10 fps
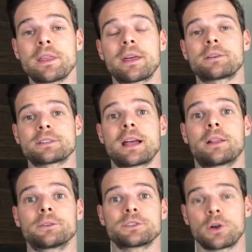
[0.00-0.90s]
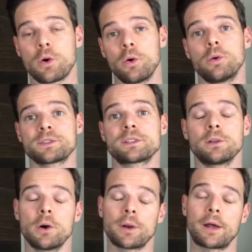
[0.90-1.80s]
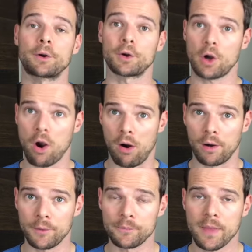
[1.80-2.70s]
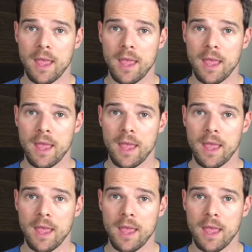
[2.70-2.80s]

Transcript: thousand dollars Nicole still owed on her car.